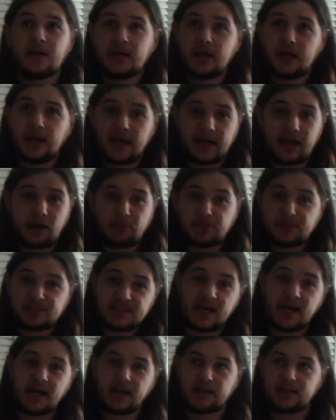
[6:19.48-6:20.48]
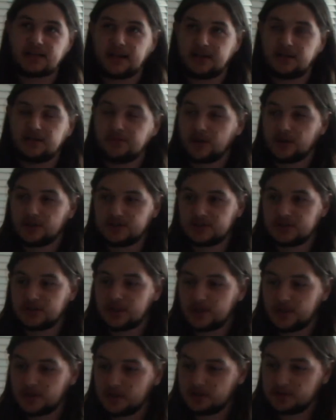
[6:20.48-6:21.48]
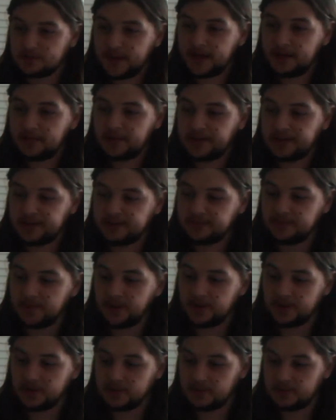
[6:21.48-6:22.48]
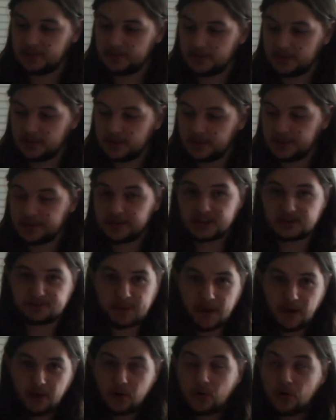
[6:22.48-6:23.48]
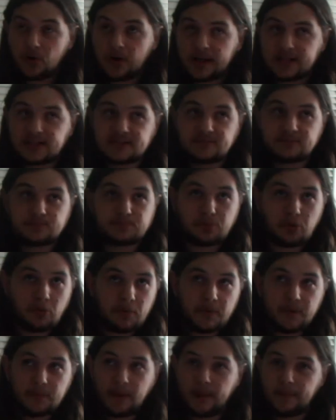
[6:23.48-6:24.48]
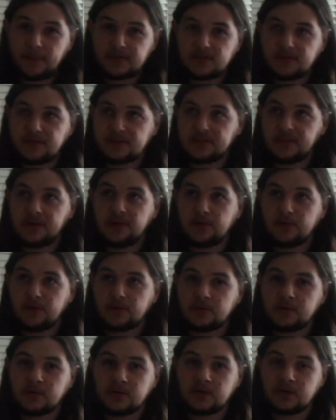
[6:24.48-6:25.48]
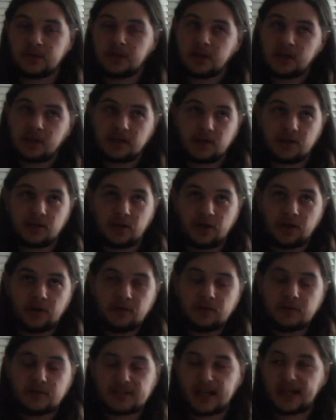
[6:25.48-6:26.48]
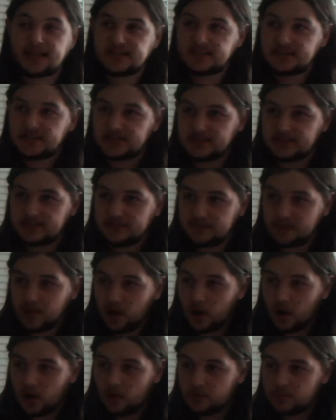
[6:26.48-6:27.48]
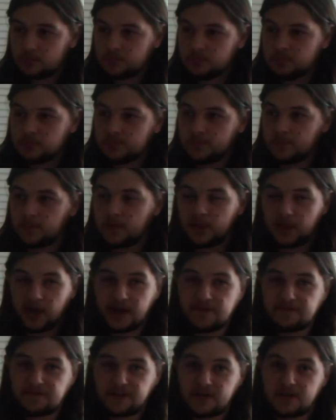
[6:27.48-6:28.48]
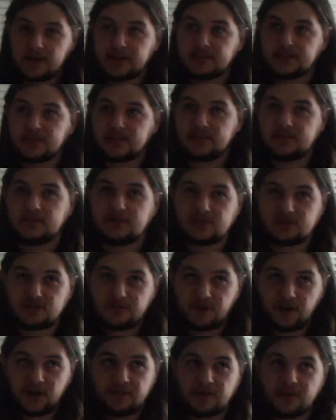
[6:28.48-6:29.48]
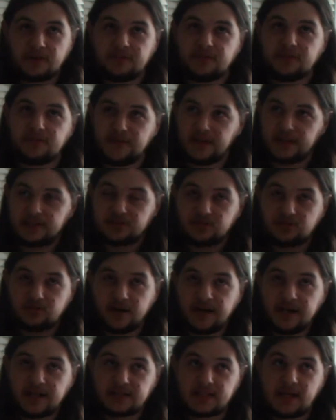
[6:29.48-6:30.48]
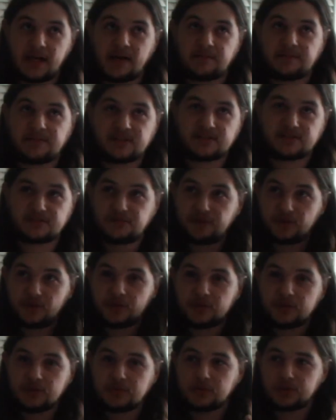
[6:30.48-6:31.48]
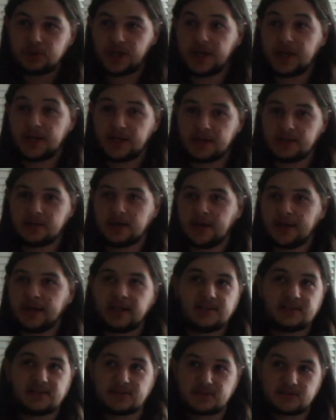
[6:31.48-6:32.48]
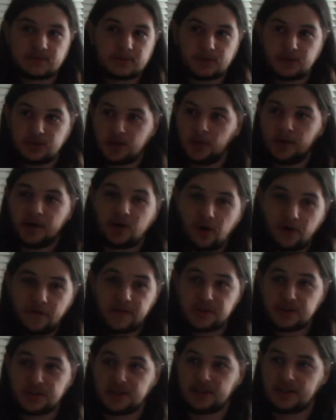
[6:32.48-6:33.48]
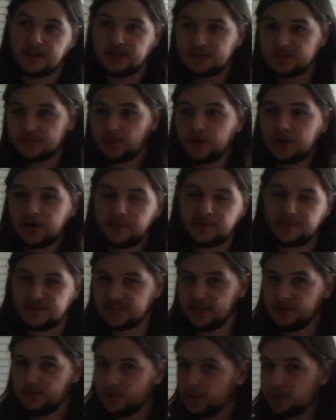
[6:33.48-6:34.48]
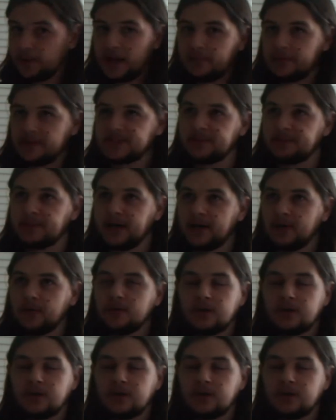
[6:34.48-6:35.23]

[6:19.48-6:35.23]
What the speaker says: it can be sad that you've lost those babies. But the Sparrowhawk has probably babies of its own. You know, it has its own life that it needs to survive off of, and it's great to have this full chain. And it's, you know, encouraging that this morning we've seen more babies about,